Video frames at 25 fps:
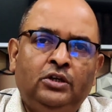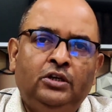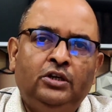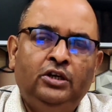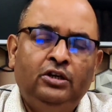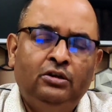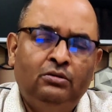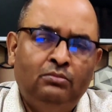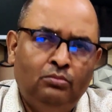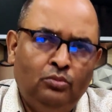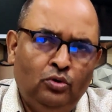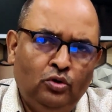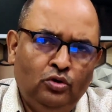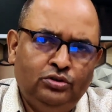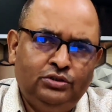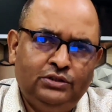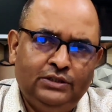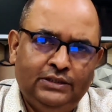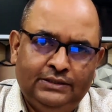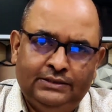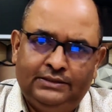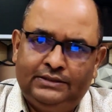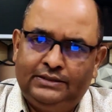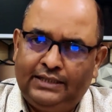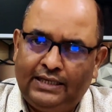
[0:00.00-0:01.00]
In most
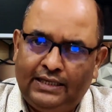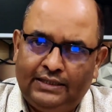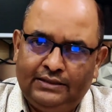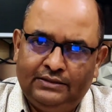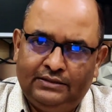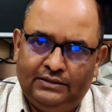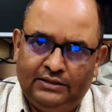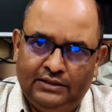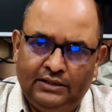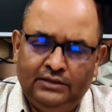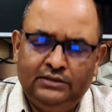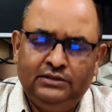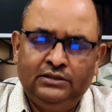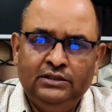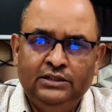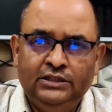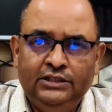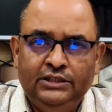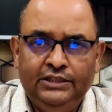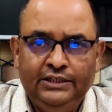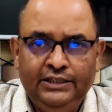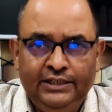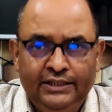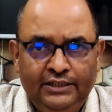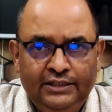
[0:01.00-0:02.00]
instances,
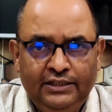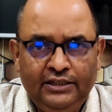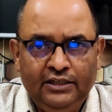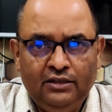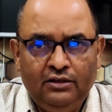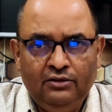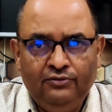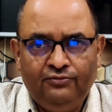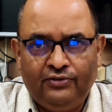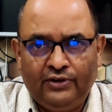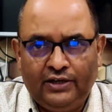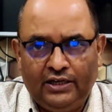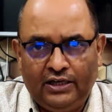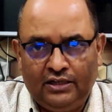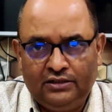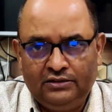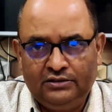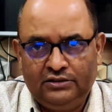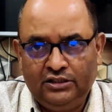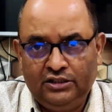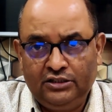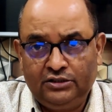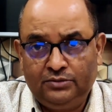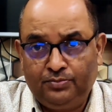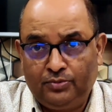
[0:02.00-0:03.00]
Indian
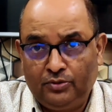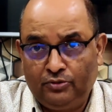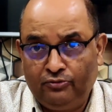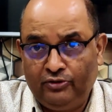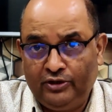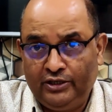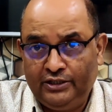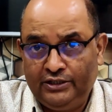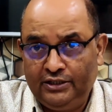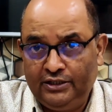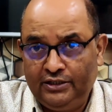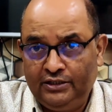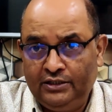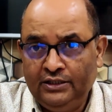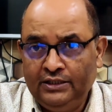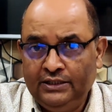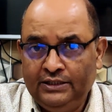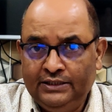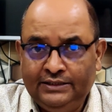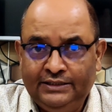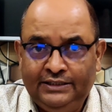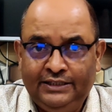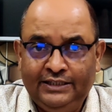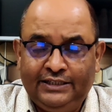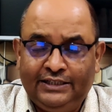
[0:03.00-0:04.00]
financiers provided
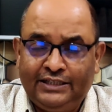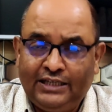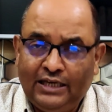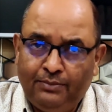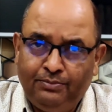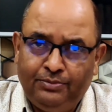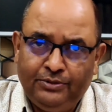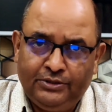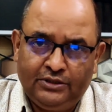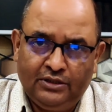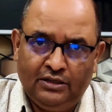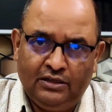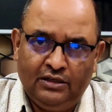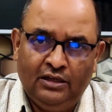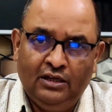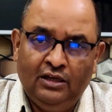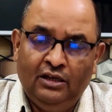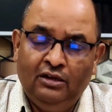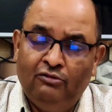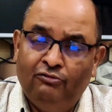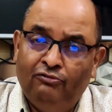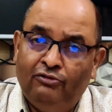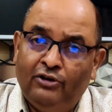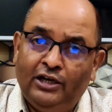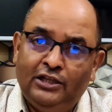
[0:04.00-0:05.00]
the capital
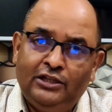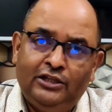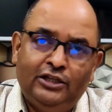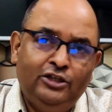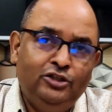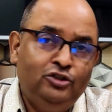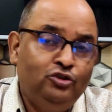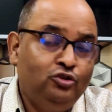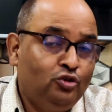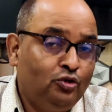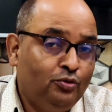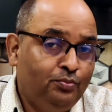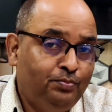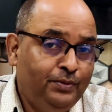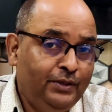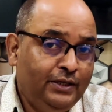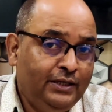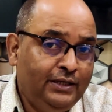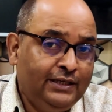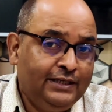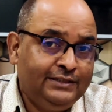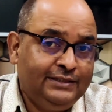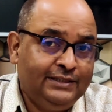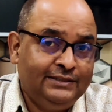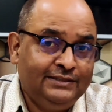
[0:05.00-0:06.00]
while the European
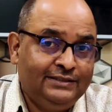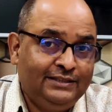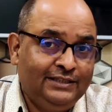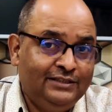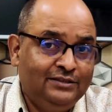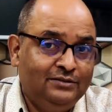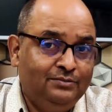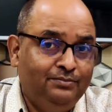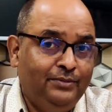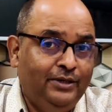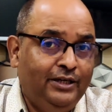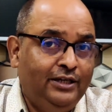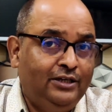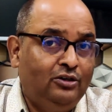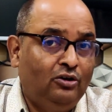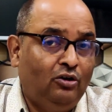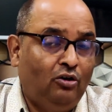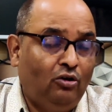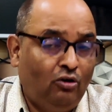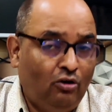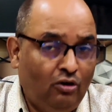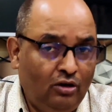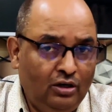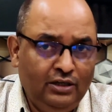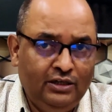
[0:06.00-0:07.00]
agencies made
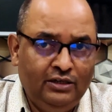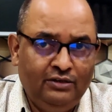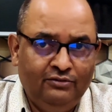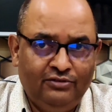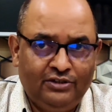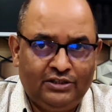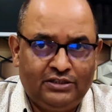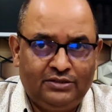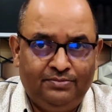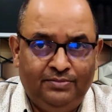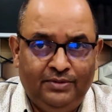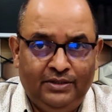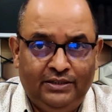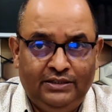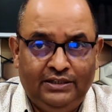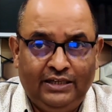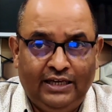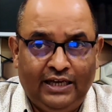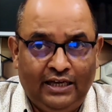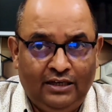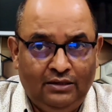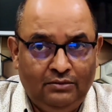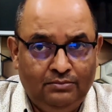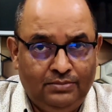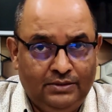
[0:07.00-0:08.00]
all investment
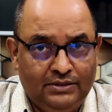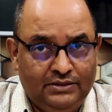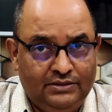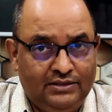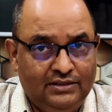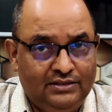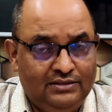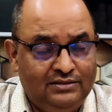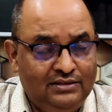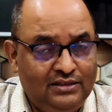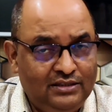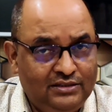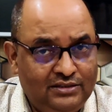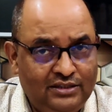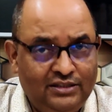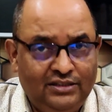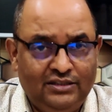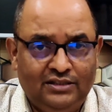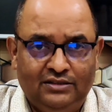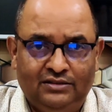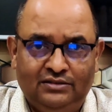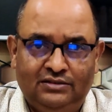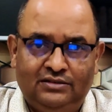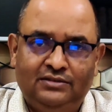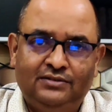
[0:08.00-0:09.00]
and business
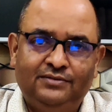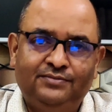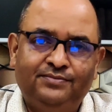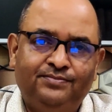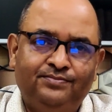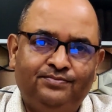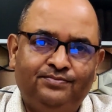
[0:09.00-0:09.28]
decisions.